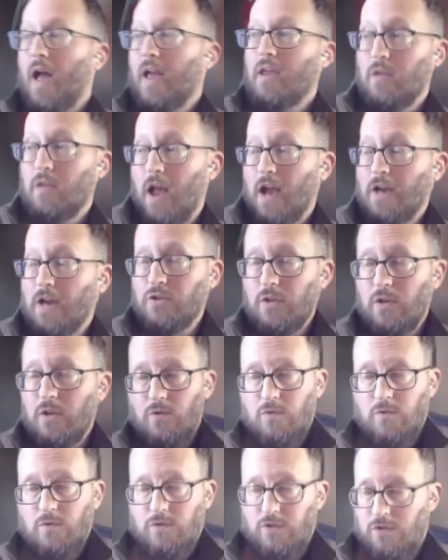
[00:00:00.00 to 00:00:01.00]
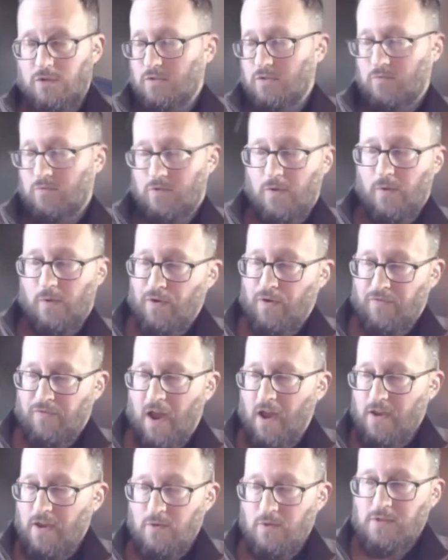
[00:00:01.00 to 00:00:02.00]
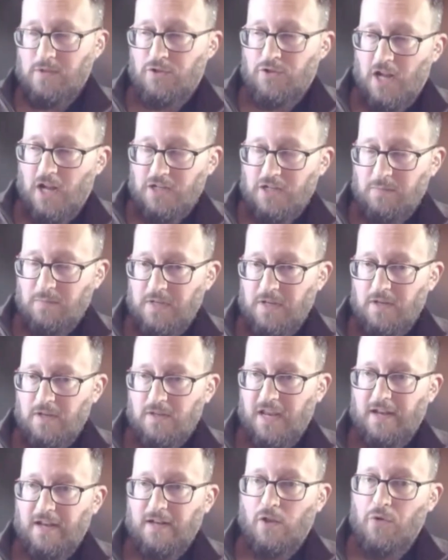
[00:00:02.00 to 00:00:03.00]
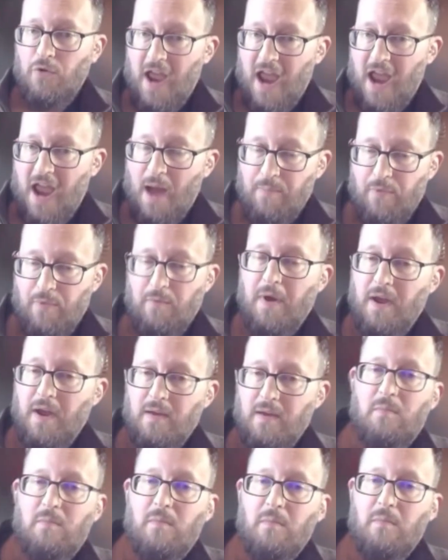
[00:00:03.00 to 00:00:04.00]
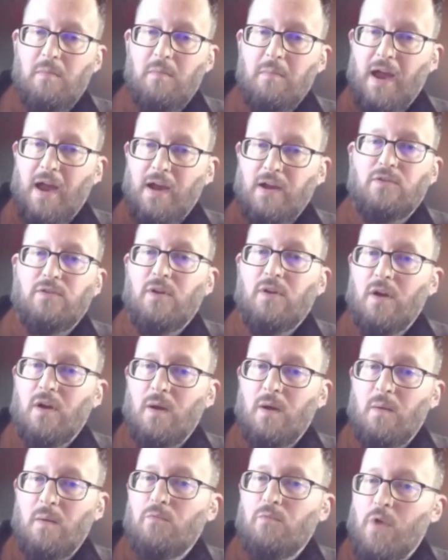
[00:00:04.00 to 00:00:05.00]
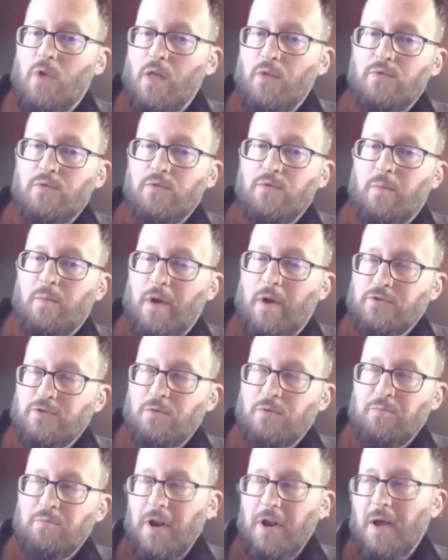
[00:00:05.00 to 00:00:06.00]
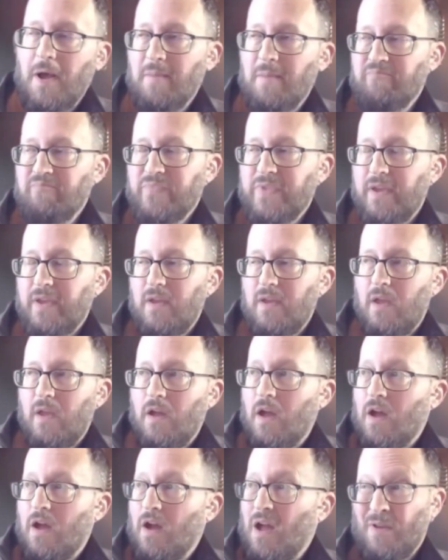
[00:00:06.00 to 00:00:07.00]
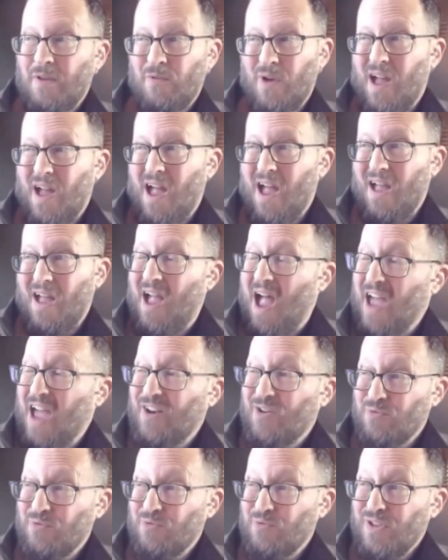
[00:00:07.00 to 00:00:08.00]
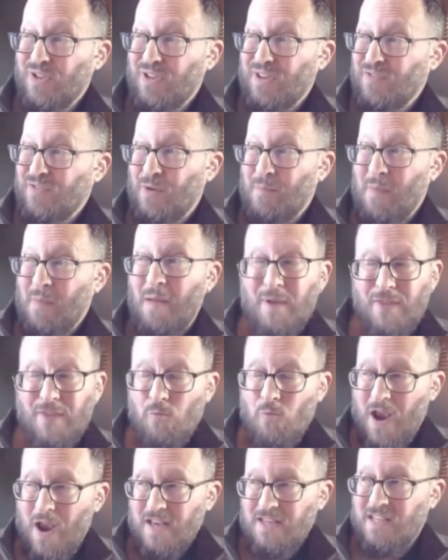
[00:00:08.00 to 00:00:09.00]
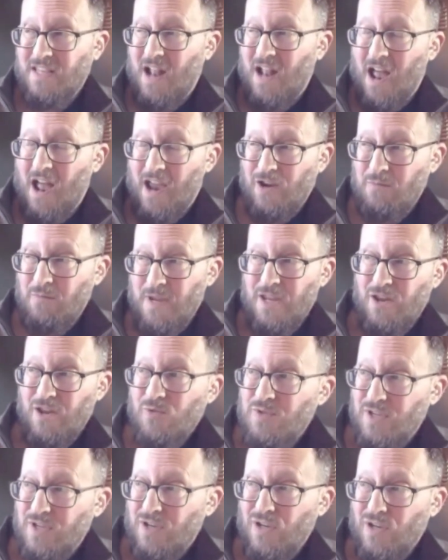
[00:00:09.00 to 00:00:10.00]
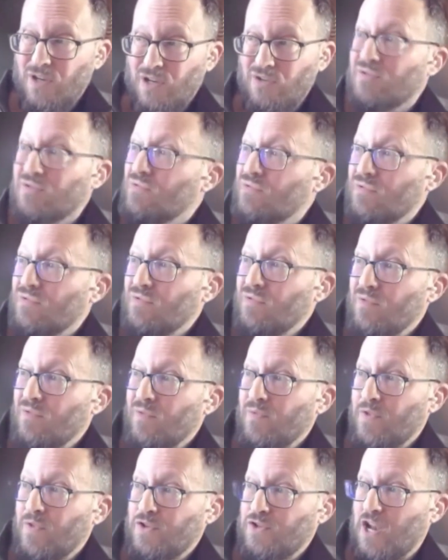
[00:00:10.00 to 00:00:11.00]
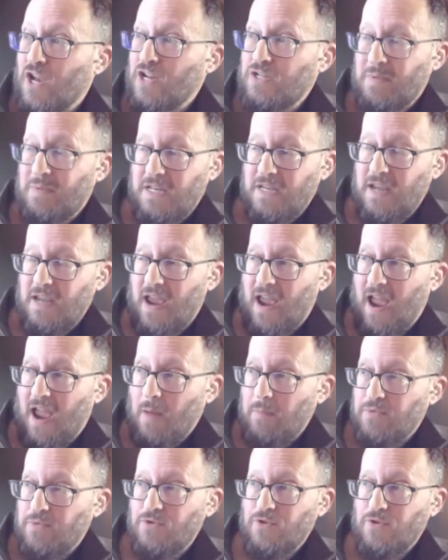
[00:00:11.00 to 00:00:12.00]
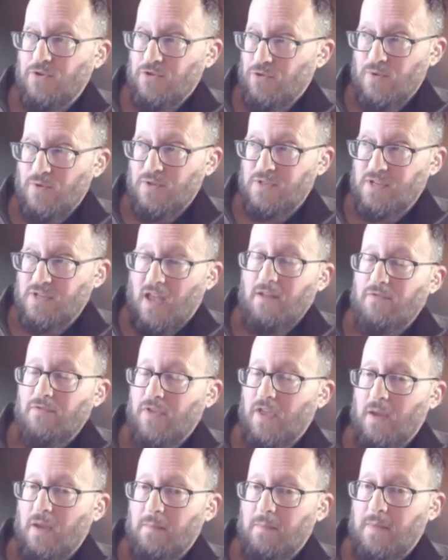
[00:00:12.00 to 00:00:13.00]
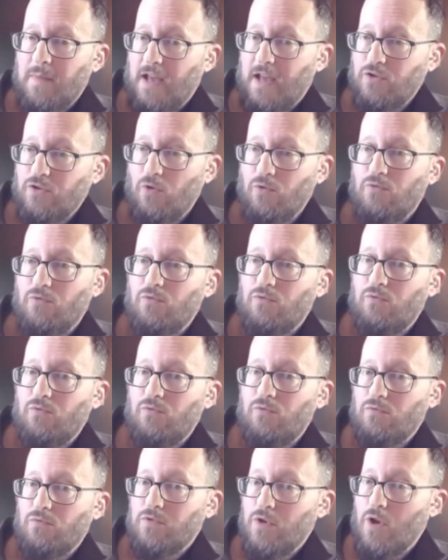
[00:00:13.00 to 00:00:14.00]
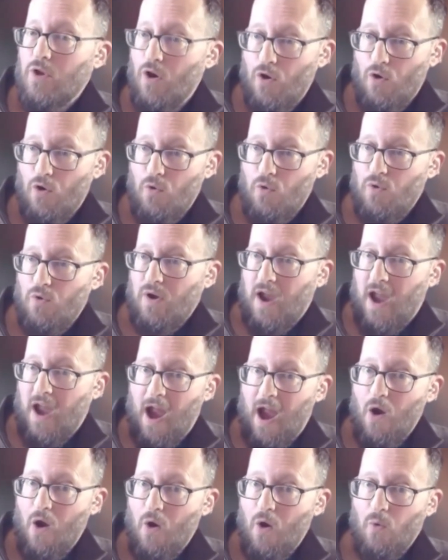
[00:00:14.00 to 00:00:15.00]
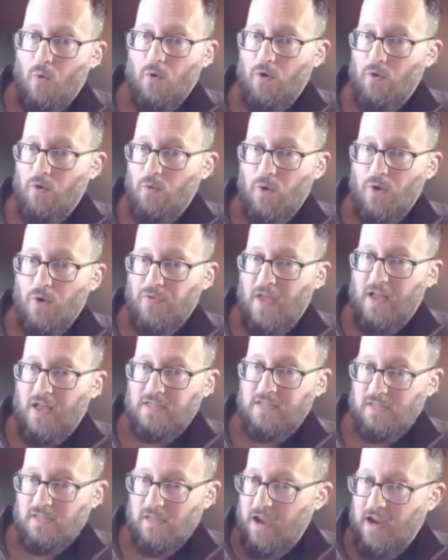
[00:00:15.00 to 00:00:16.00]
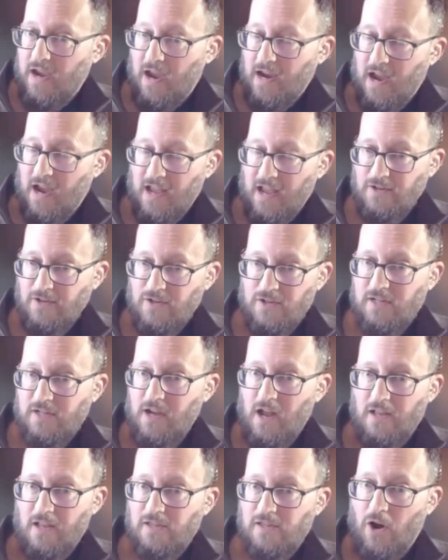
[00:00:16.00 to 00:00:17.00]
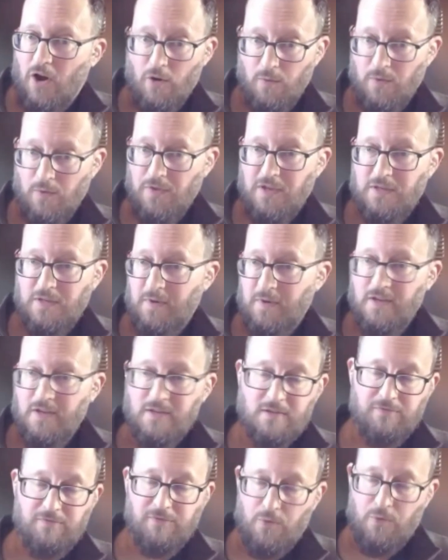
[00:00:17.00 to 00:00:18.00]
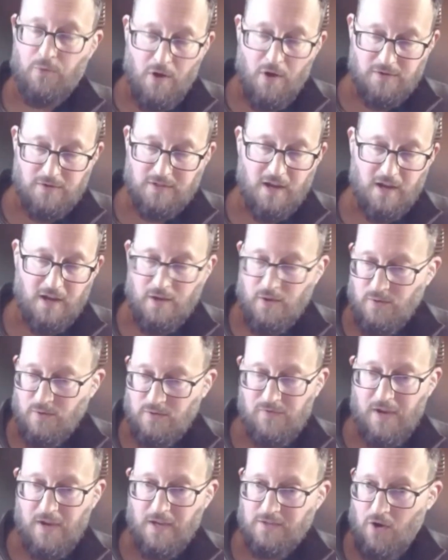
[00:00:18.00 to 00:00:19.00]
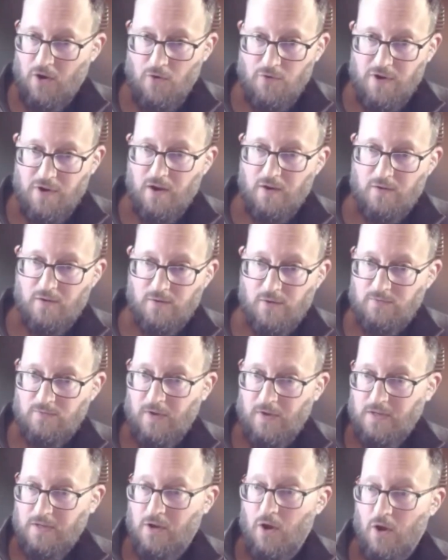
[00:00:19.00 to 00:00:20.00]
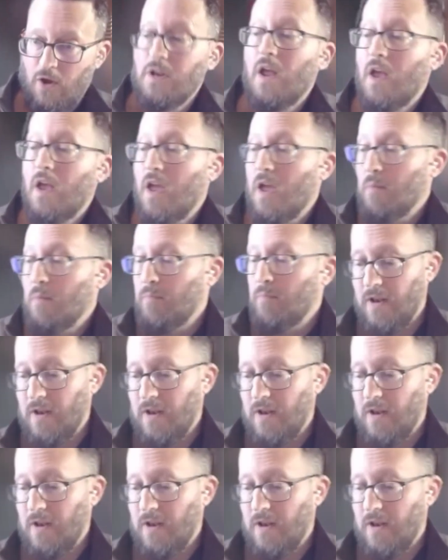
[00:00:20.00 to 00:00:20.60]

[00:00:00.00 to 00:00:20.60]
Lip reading: So I actually use, just to clarify, I use the ChatGPT standalone app on my Mac rather than the browser. But I mean, I don't really, there might be ways that I could be using the ChatGPT app to do this kind of thing, but I don't know how or what that's like. I kind of just got started with this because of Florent saying use VS Code, and I use VS Code.